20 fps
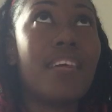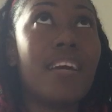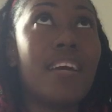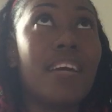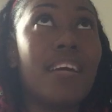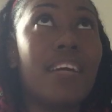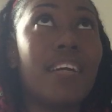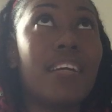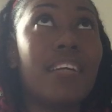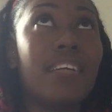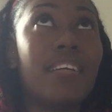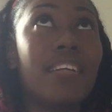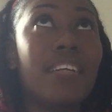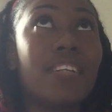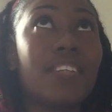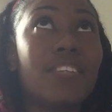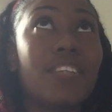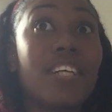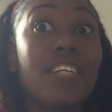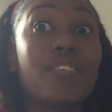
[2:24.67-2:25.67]
then I
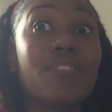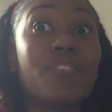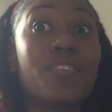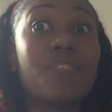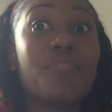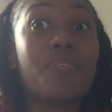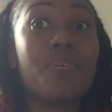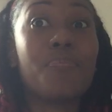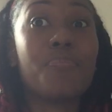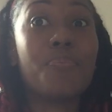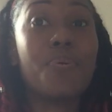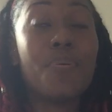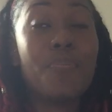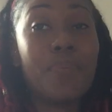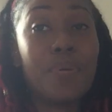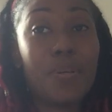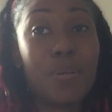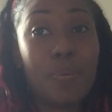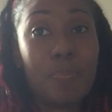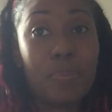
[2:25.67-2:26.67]
transferred from
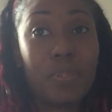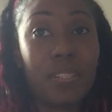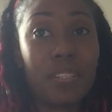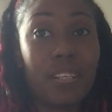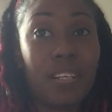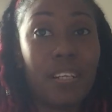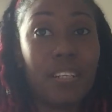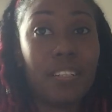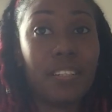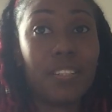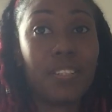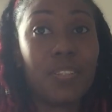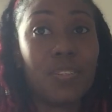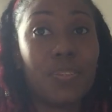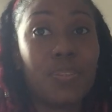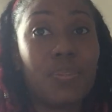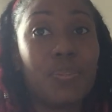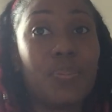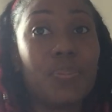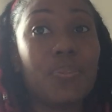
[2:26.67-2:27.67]
Portmore Community College
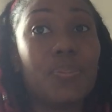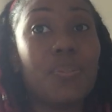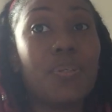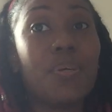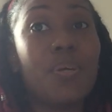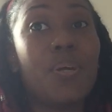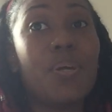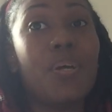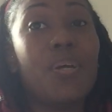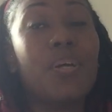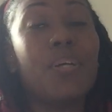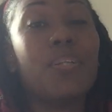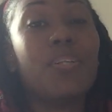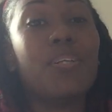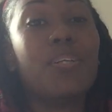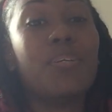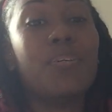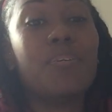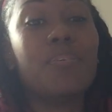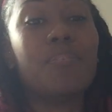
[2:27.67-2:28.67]
to
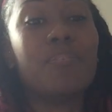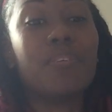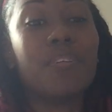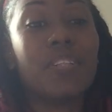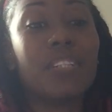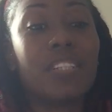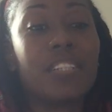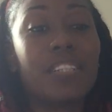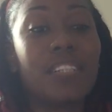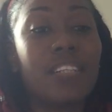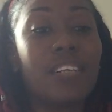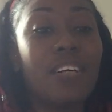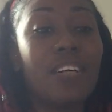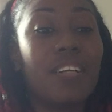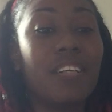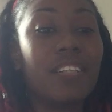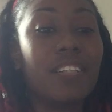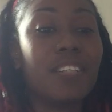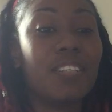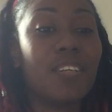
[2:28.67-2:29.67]
the University
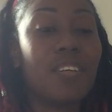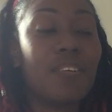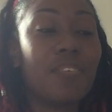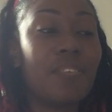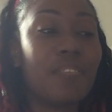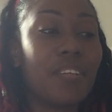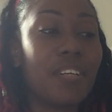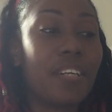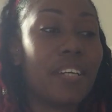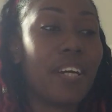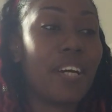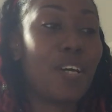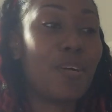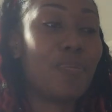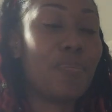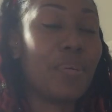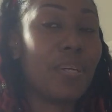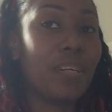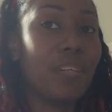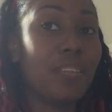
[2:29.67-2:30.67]
College of the
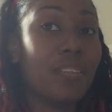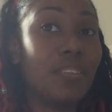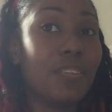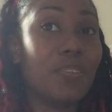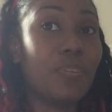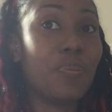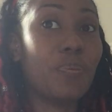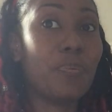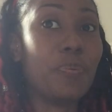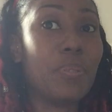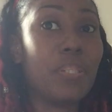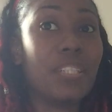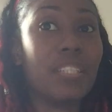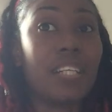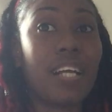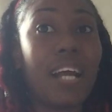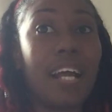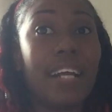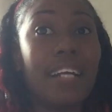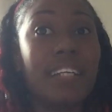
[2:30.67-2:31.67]
Caribbean, which
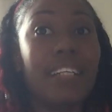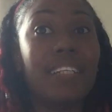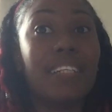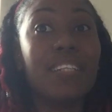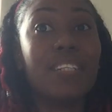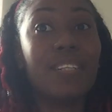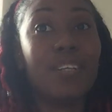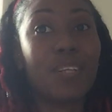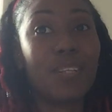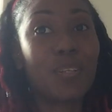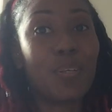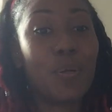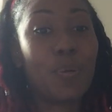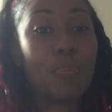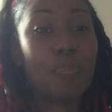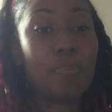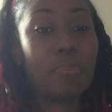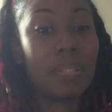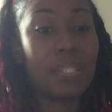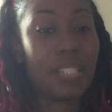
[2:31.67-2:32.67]
I did not
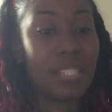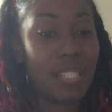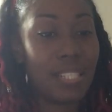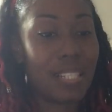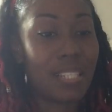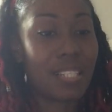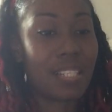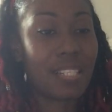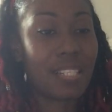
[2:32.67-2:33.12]
complete.